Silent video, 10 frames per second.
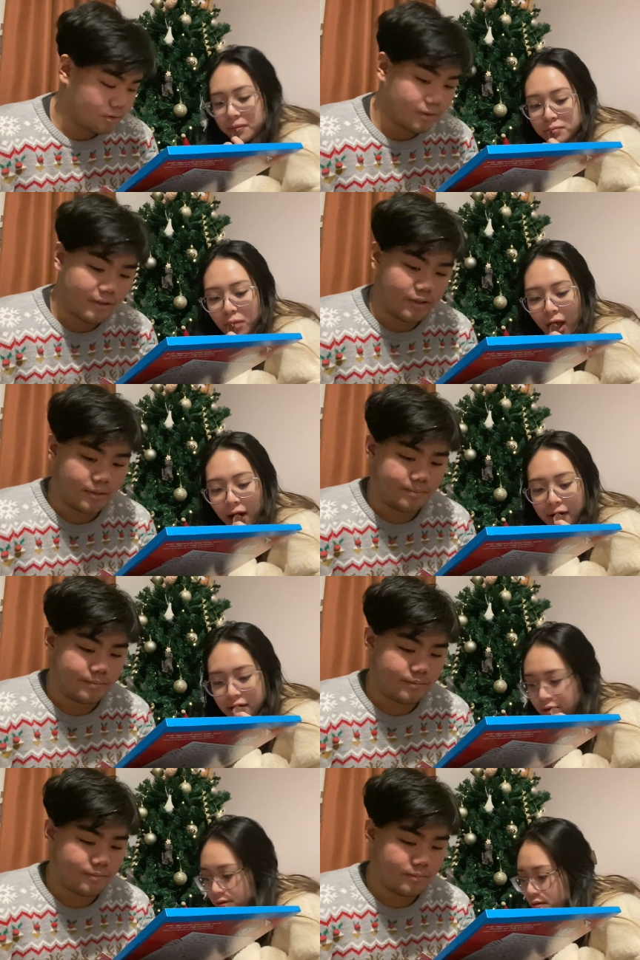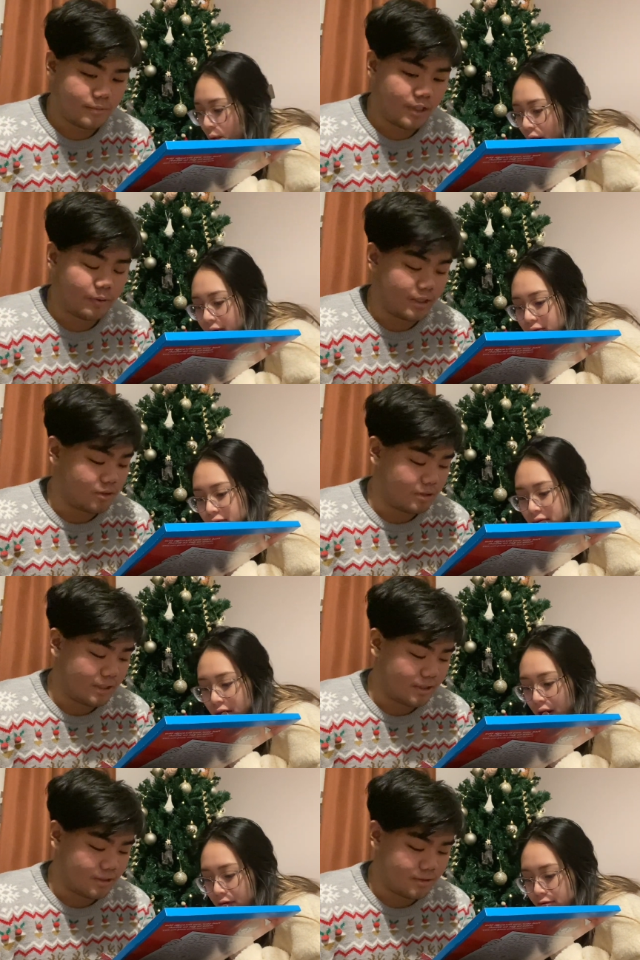Speaker 1: Found him. Right. Oh, wait, no, I
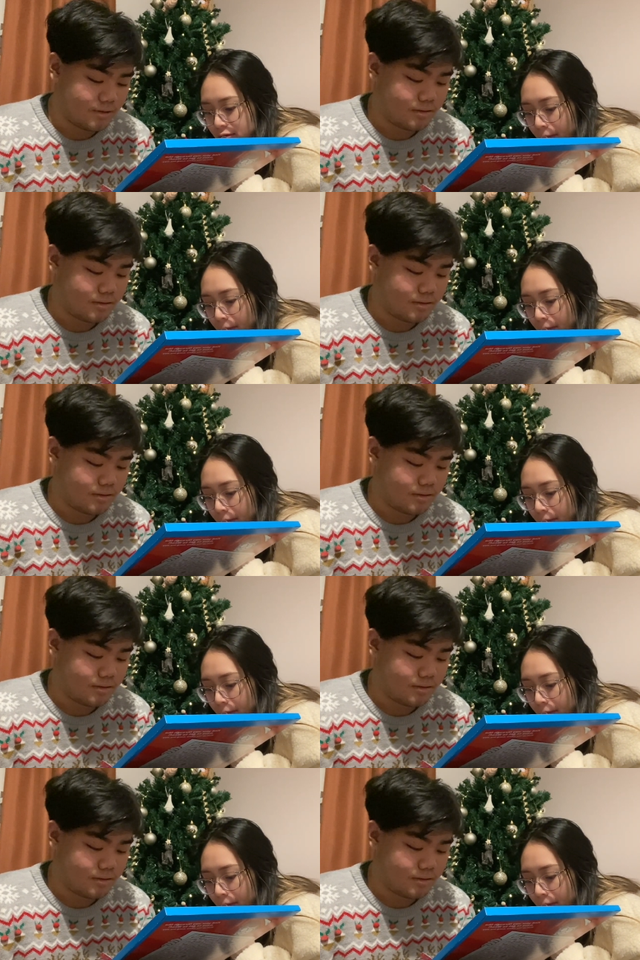didn't.